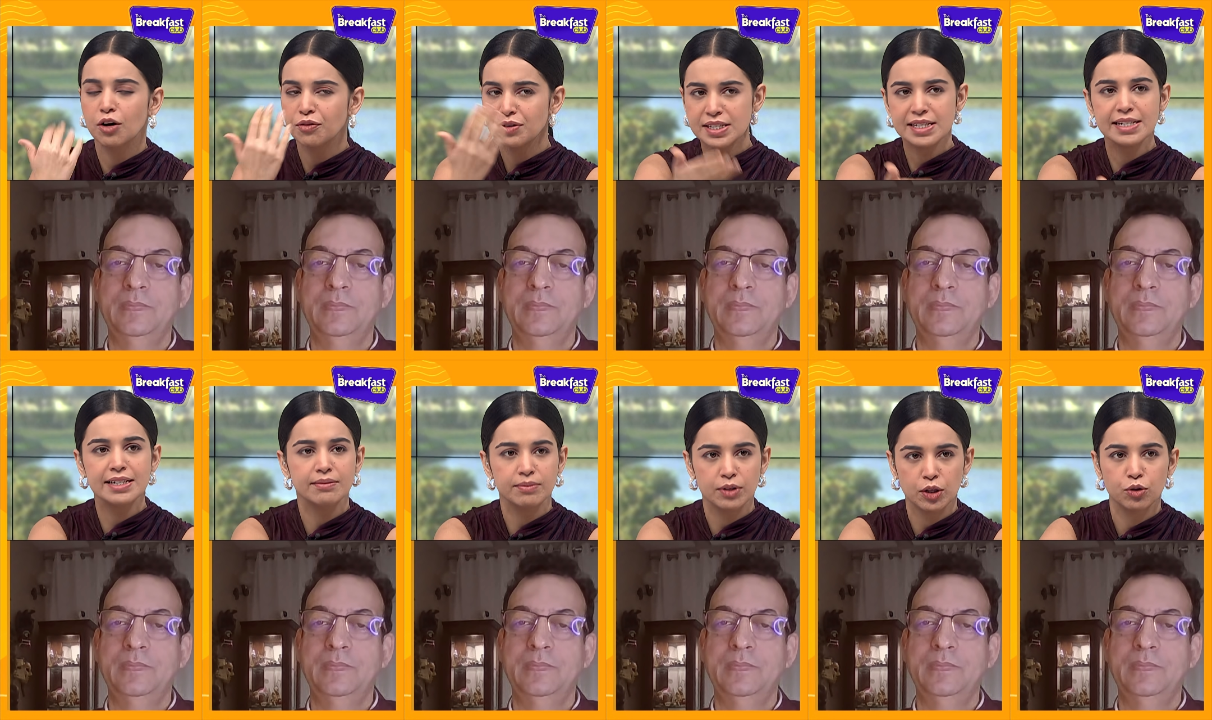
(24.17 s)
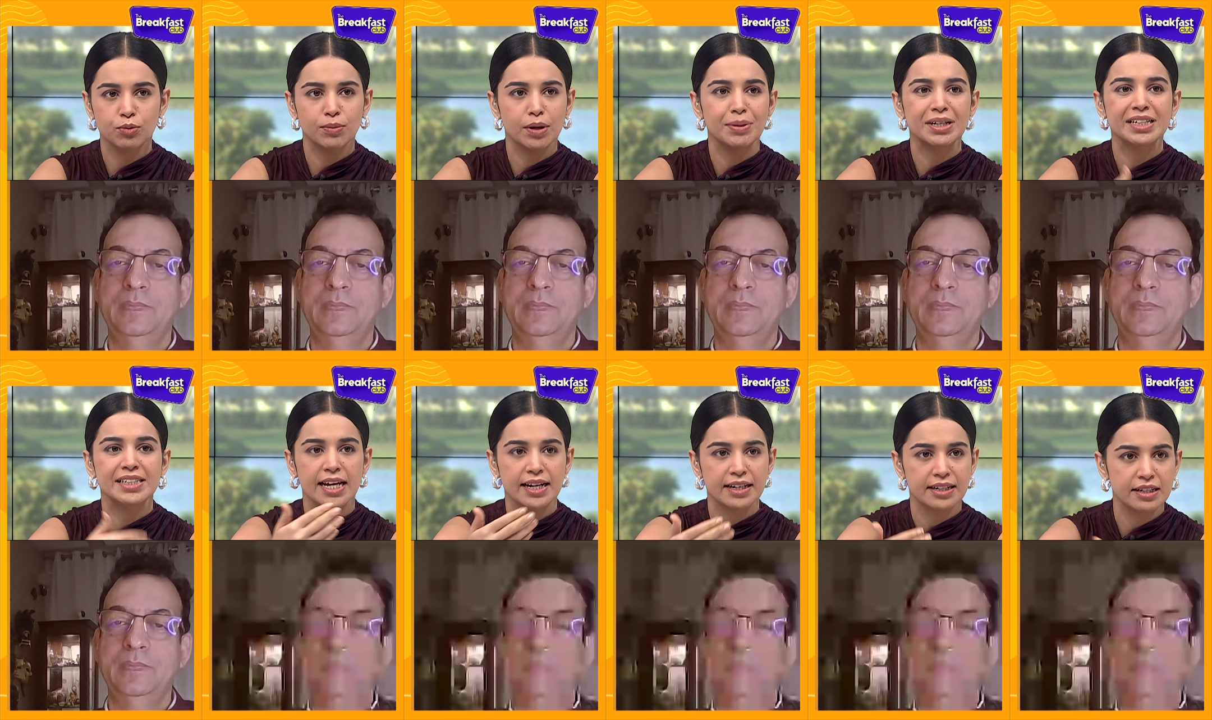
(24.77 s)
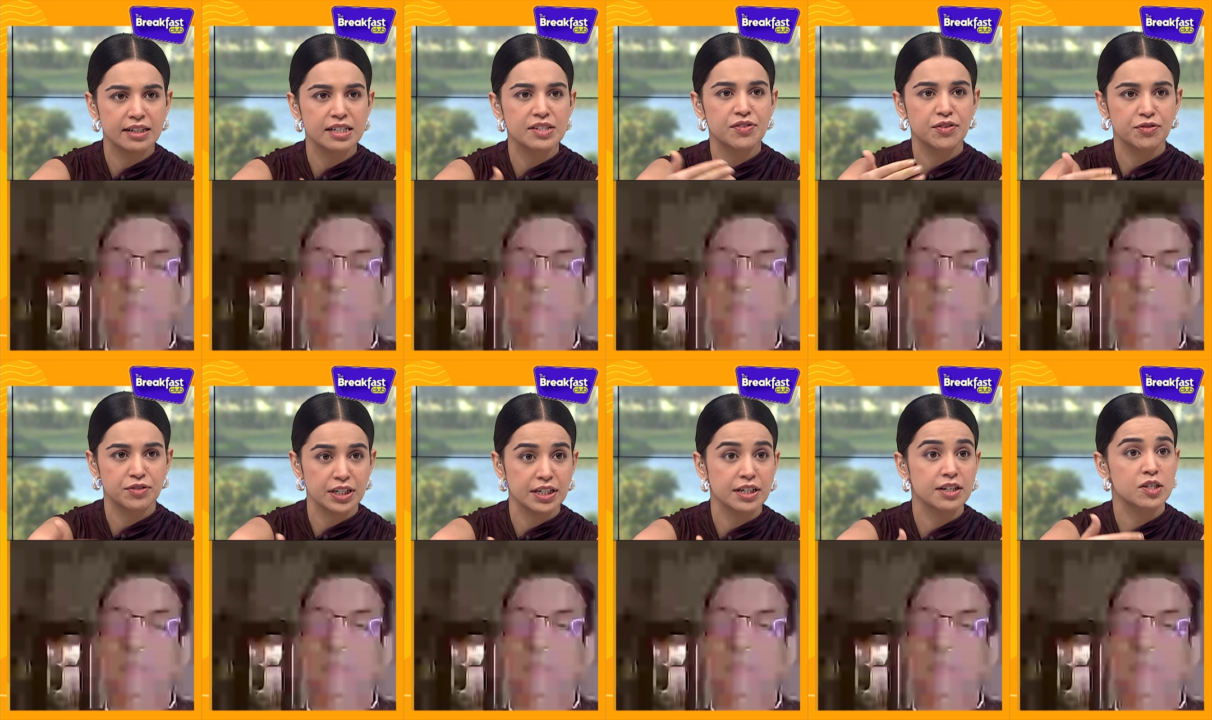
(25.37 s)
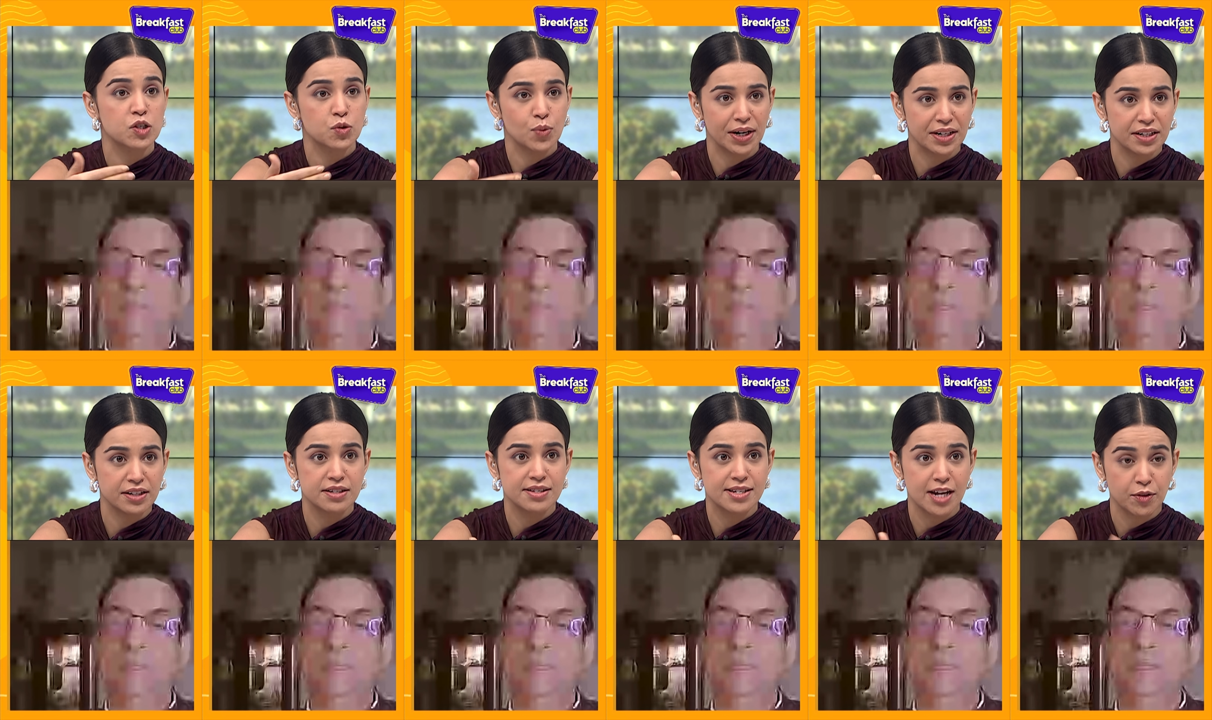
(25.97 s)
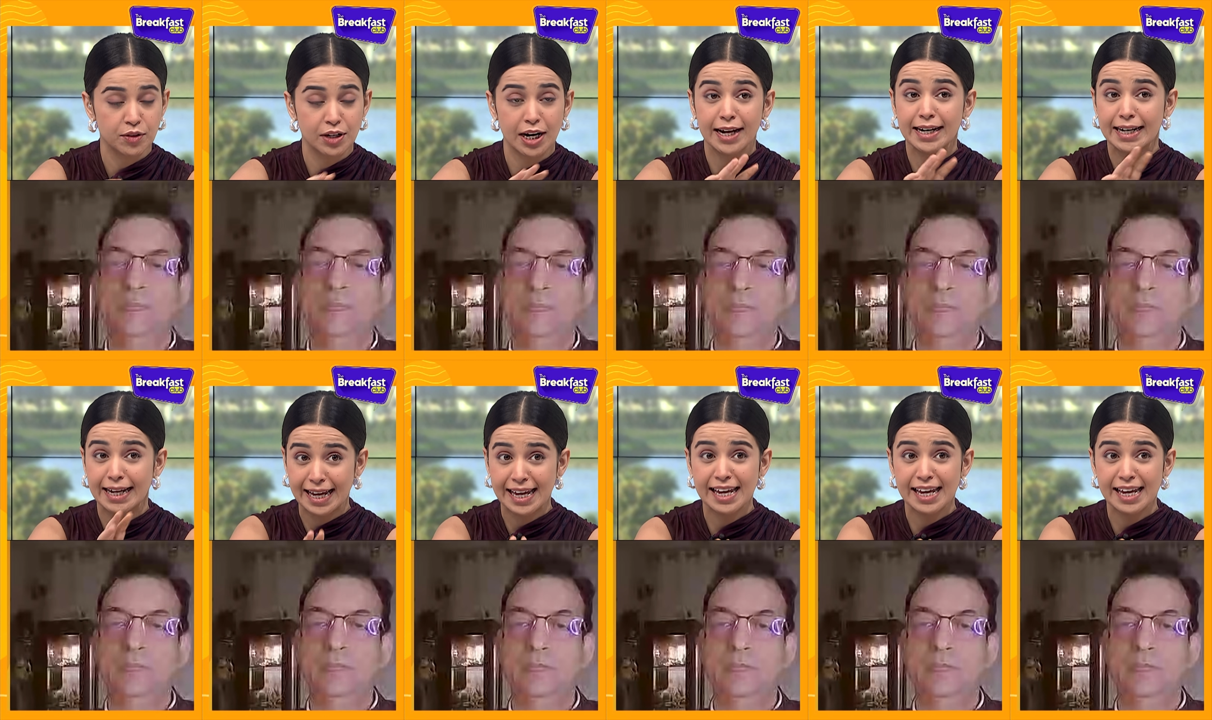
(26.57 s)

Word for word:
Speaker 1: Obviously, you know, maybe 10 years, 15 years, 20 years down the line.